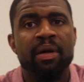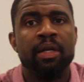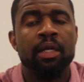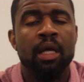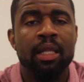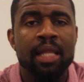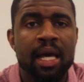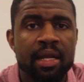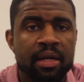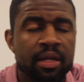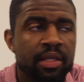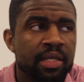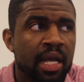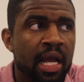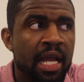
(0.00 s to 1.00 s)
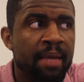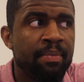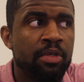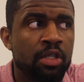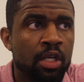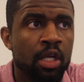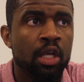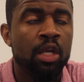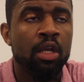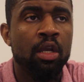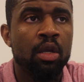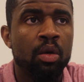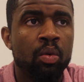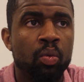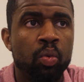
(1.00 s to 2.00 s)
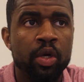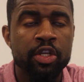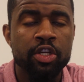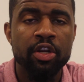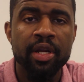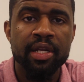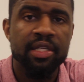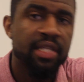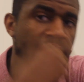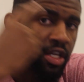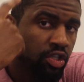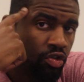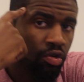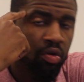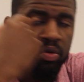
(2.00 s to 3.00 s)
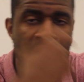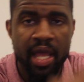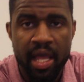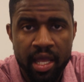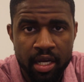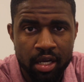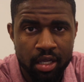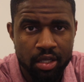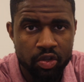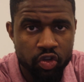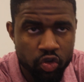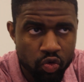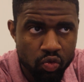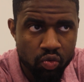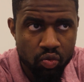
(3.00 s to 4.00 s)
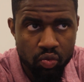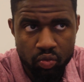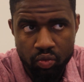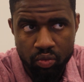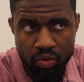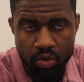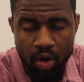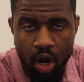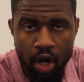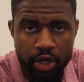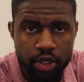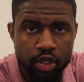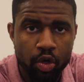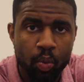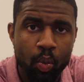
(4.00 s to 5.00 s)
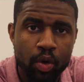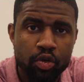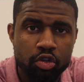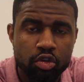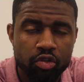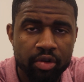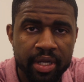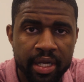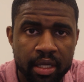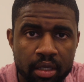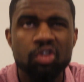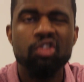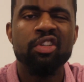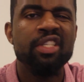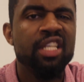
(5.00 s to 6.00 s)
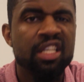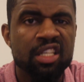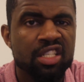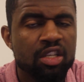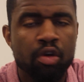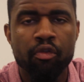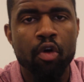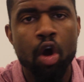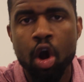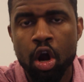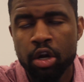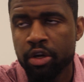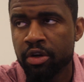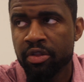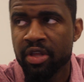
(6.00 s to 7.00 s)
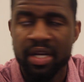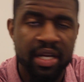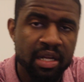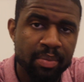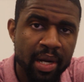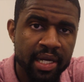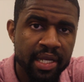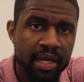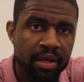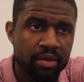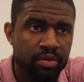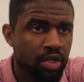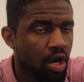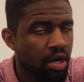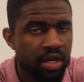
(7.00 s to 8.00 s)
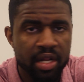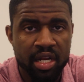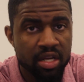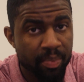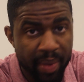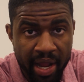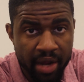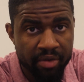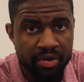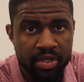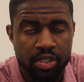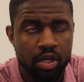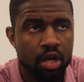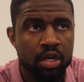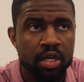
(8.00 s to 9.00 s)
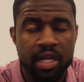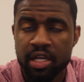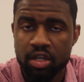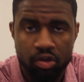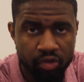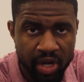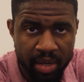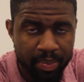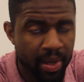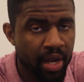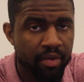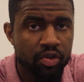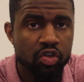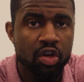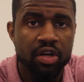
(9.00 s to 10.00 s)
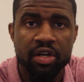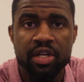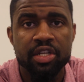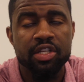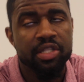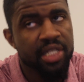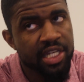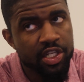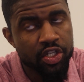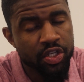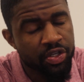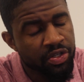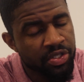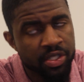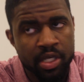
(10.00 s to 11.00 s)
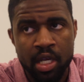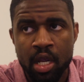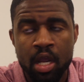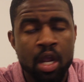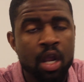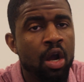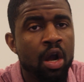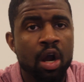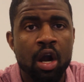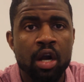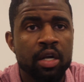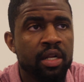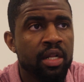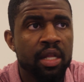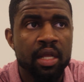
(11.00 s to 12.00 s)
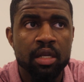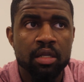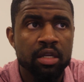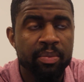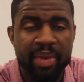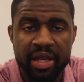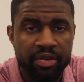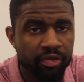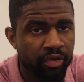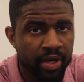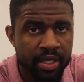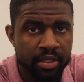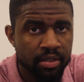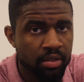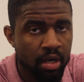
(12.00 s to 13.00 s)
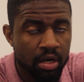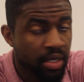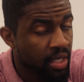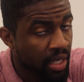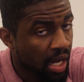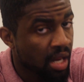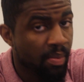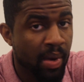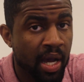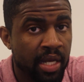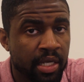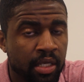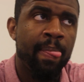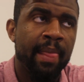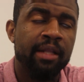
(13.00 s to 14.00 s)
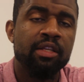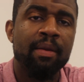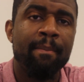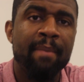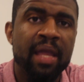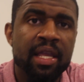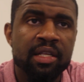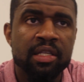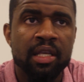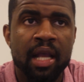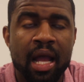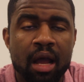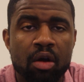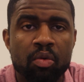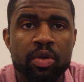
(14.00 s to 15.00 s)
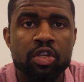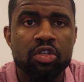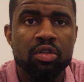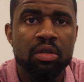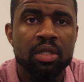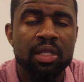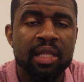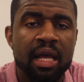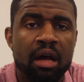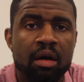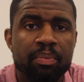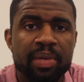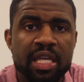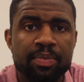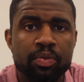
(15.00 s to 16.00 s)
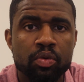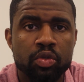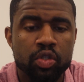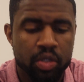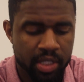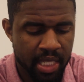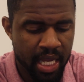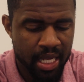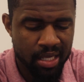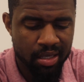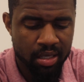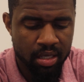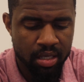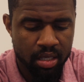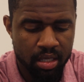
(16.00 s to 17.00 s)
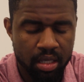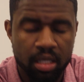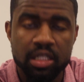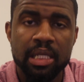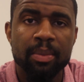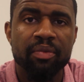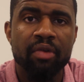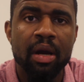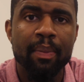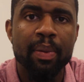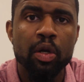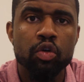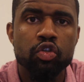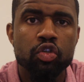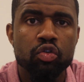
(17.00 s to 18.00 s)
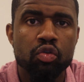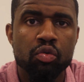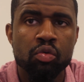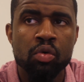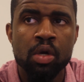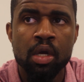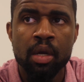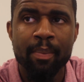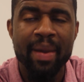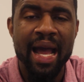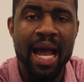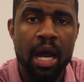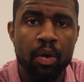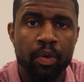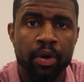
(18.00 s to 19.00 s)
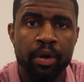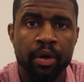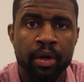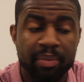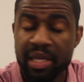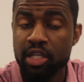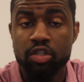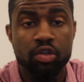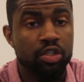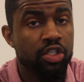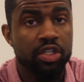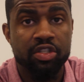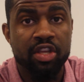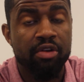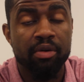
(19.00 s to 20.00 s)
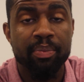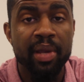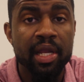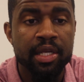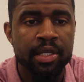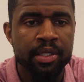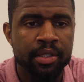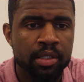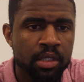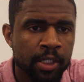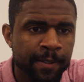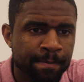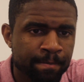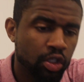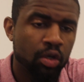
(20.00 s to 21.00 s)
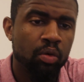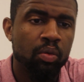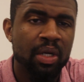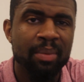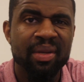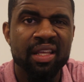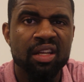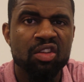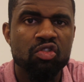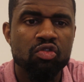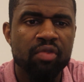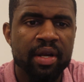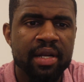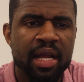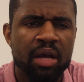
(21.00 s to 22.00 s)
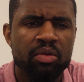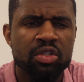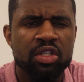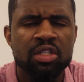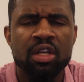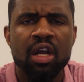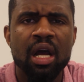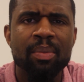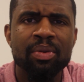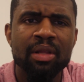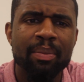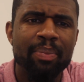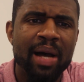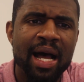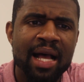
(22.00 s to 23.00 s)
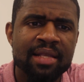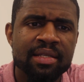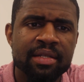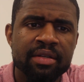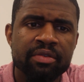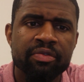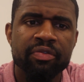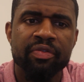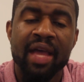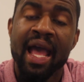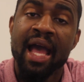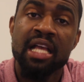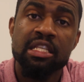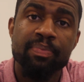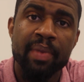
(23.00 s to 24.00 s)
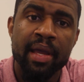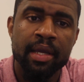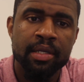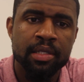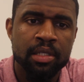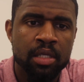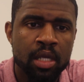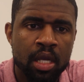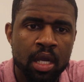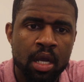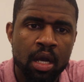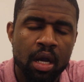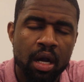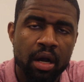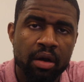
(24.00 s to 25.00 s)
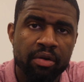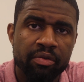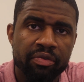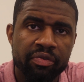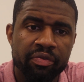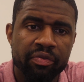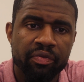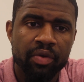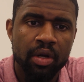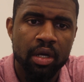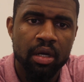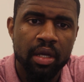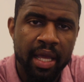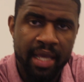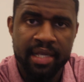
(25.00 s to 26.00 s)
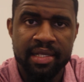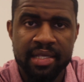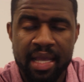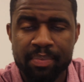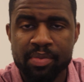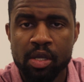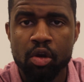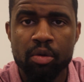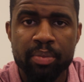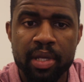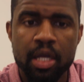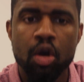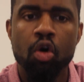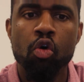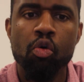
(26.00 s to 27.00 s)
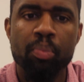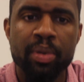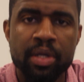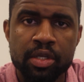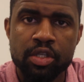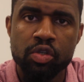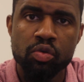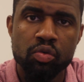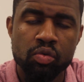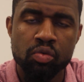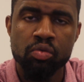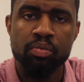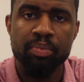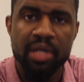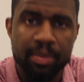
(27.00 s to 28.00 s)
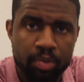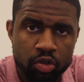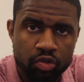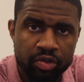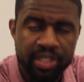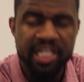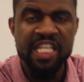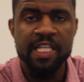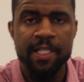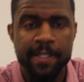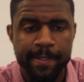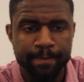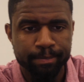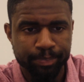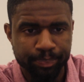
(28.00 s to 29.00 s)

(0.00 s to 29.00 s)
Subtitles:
But a lot of the times, when you're inside your own head, you are your worst critic. You critique yourself harder than anybody else, harder than your parents, harder than your grandparents, harder than your teachers, harder than your best friends, harder than anybody. It's amazing how we still allow people to take some of our personal power based on just their opinions. So what I'm gonna get into right now is just a couple of positive aspects of accepting or being open to people's critiques.